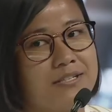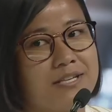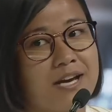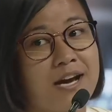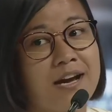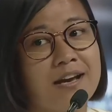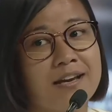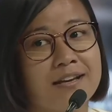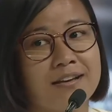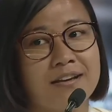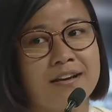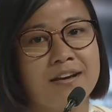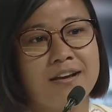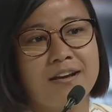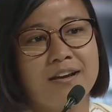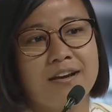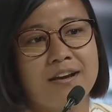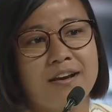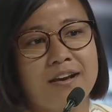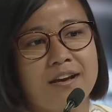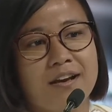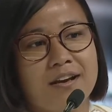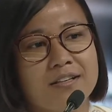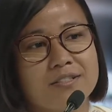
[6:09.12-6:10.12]
really dying.
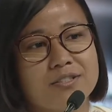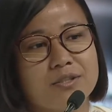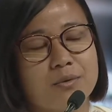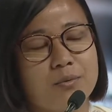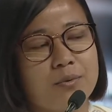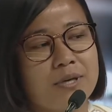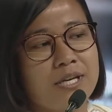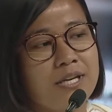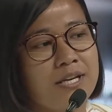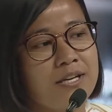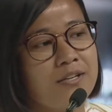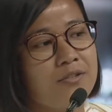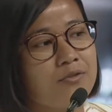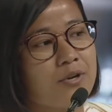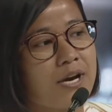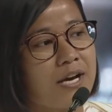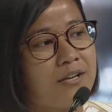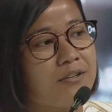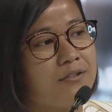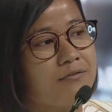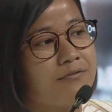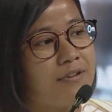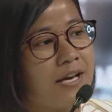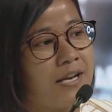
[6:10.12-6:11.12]
So we
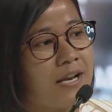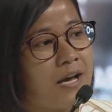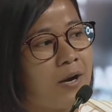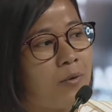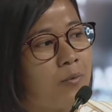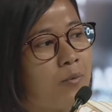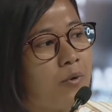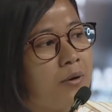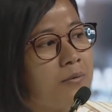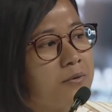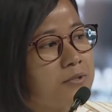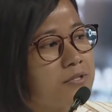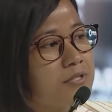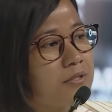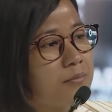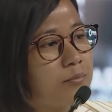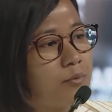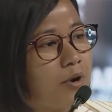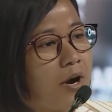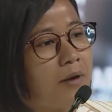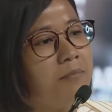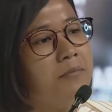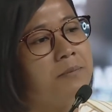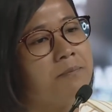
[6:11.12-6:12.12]
tried to find out what was
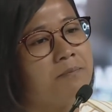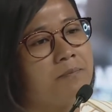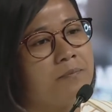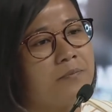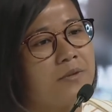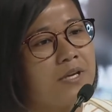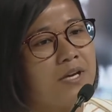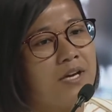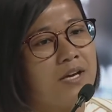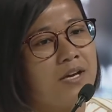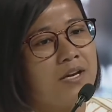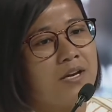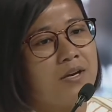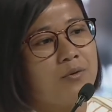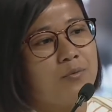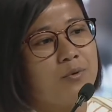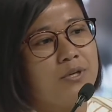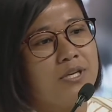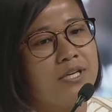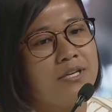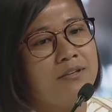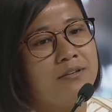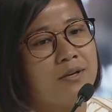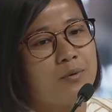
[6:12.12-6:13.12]
the problem.
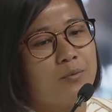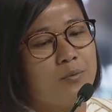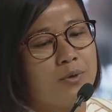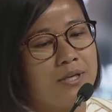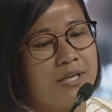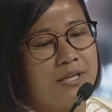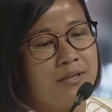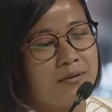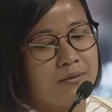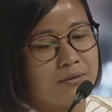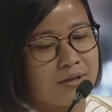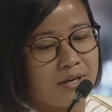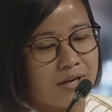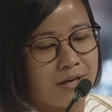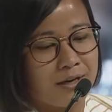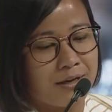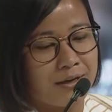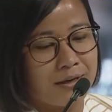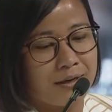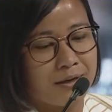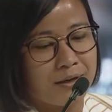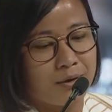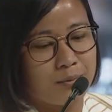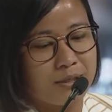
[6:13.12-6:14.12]
We
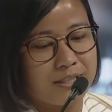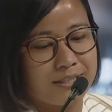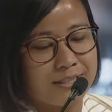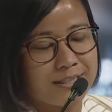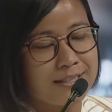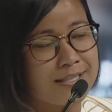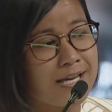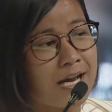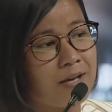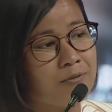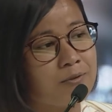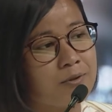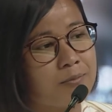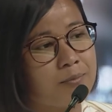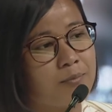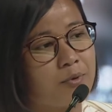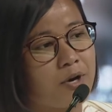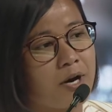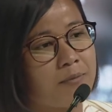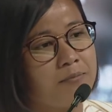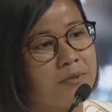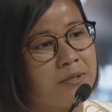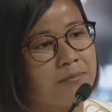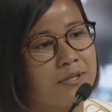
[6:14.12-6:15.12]
dig down the
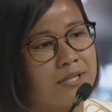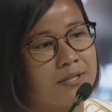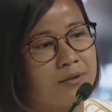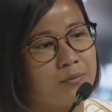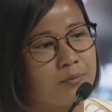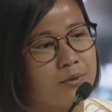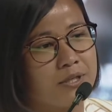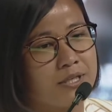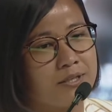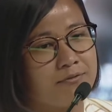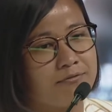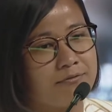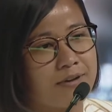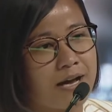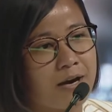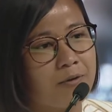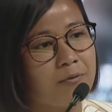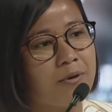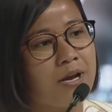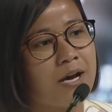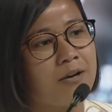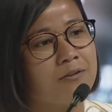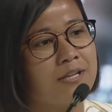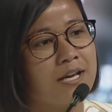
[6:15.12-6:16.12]
problem, and then we
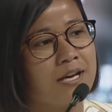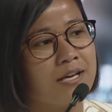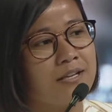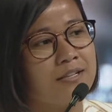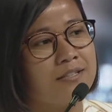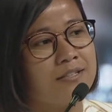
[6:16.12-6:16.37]
found out